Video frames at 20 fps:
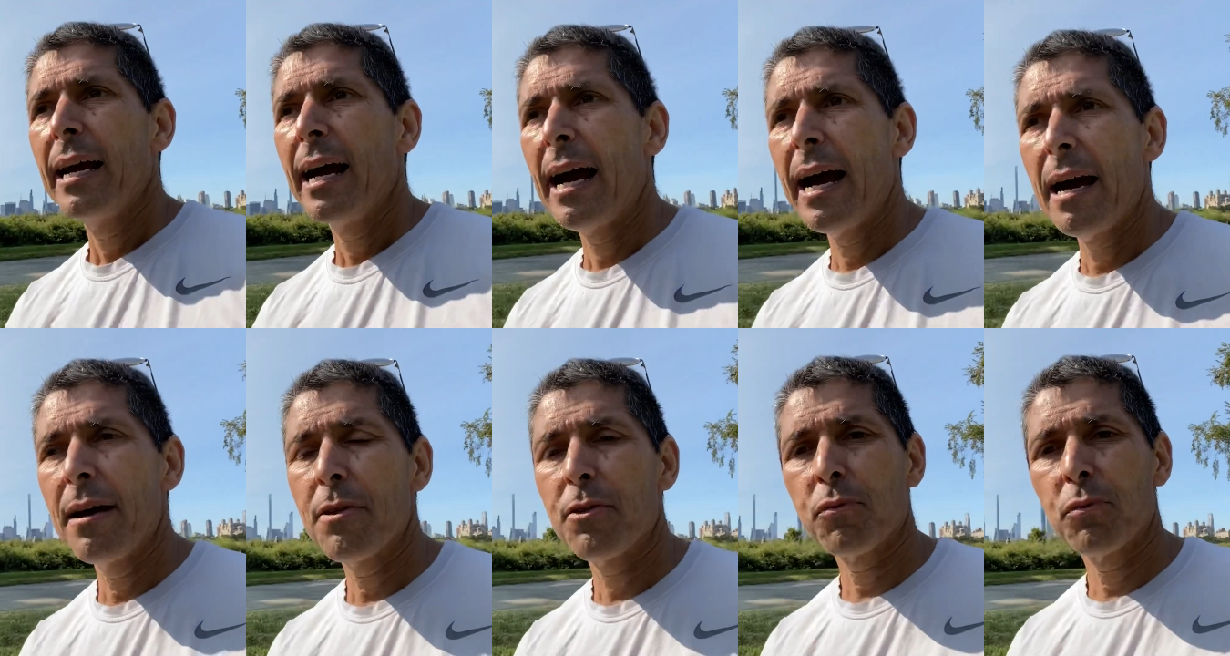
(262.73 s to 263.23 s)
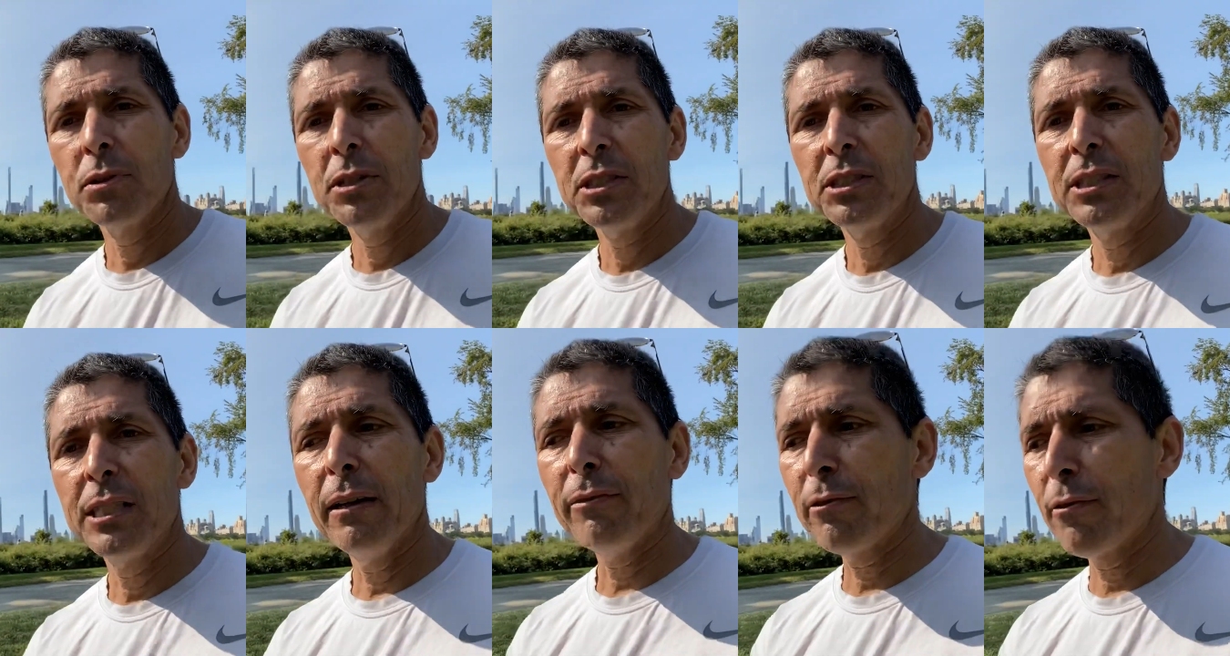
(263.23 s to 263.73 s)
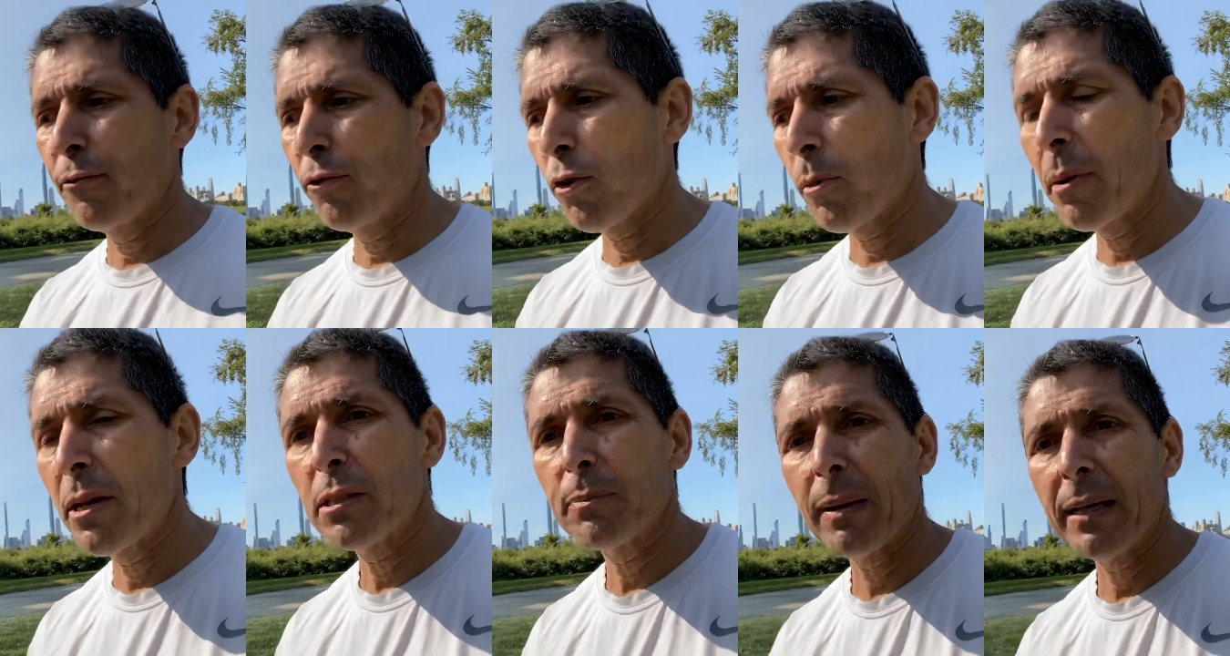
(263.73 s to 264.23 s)
uh, through these different
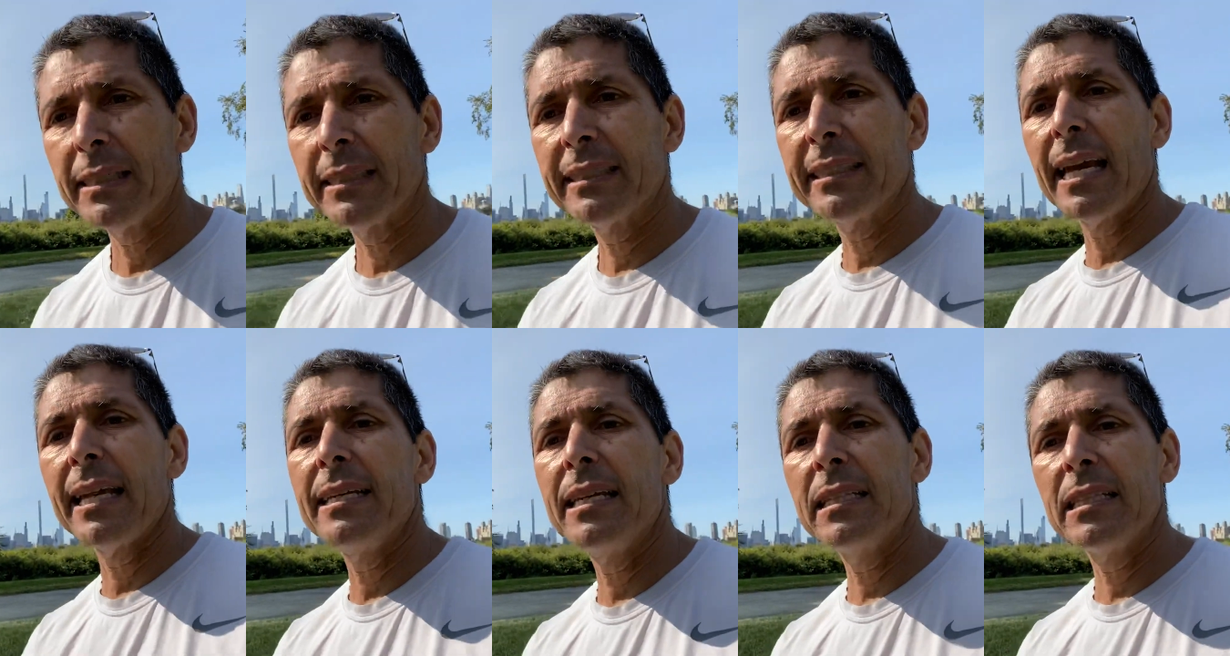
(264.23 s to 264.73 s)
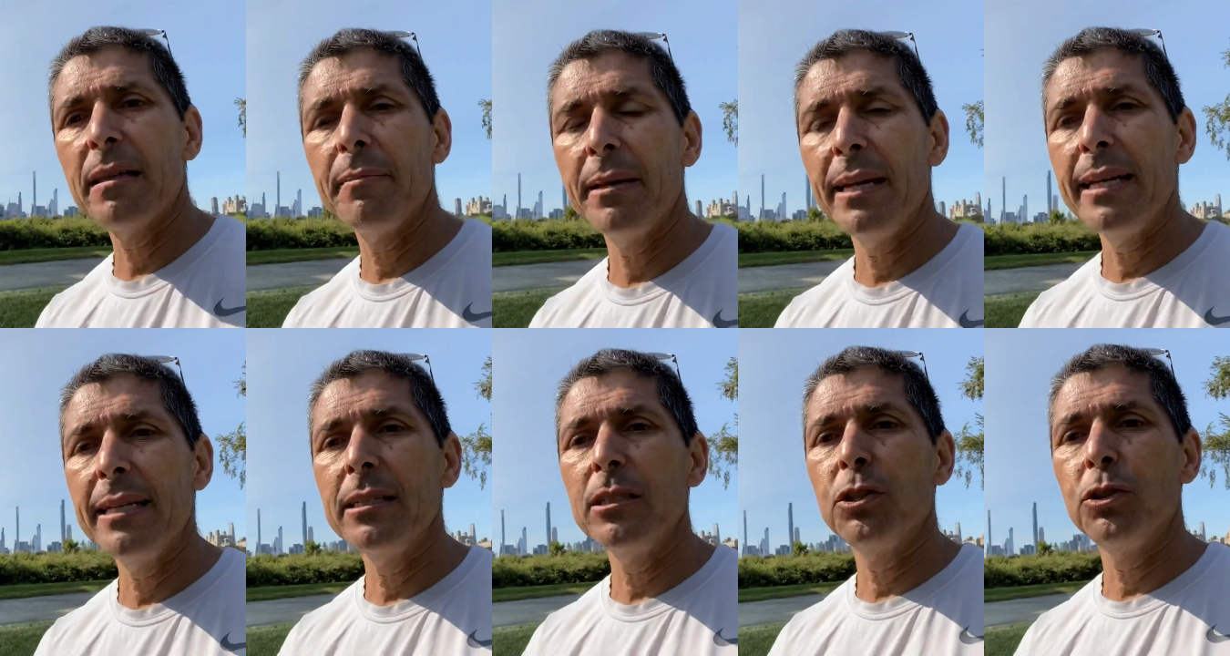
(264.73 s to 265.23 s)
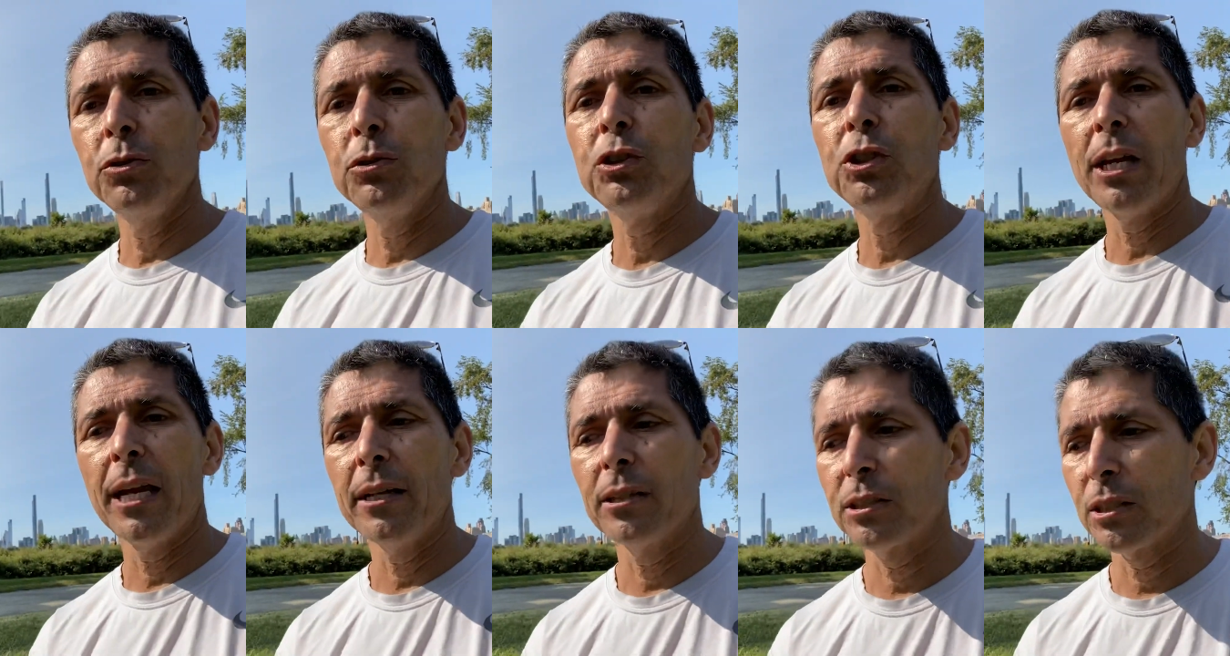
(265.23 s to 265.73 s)
formats by sending them into
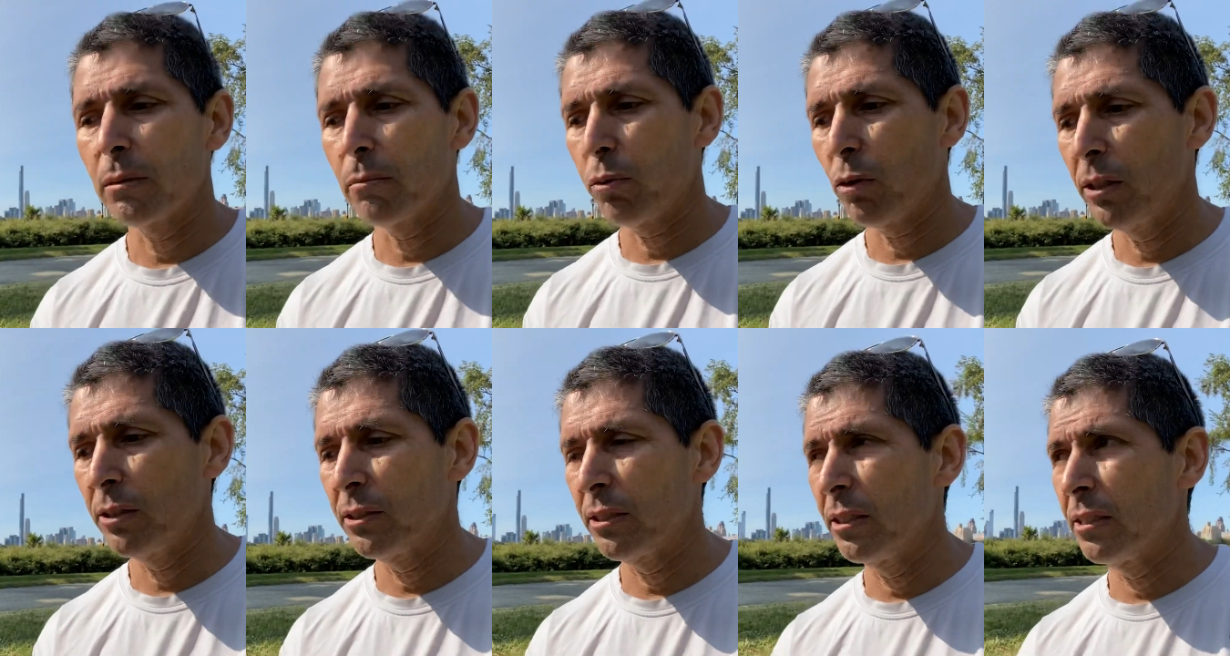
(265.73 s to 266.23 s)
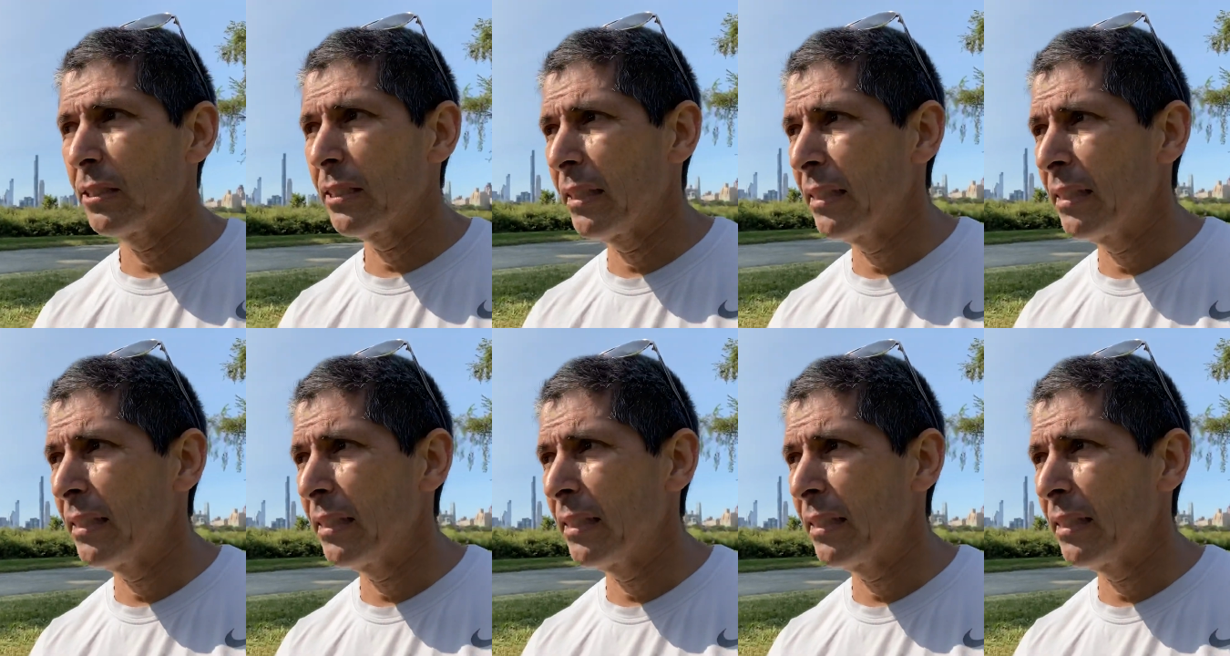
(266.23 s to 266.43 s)
jails and prisons.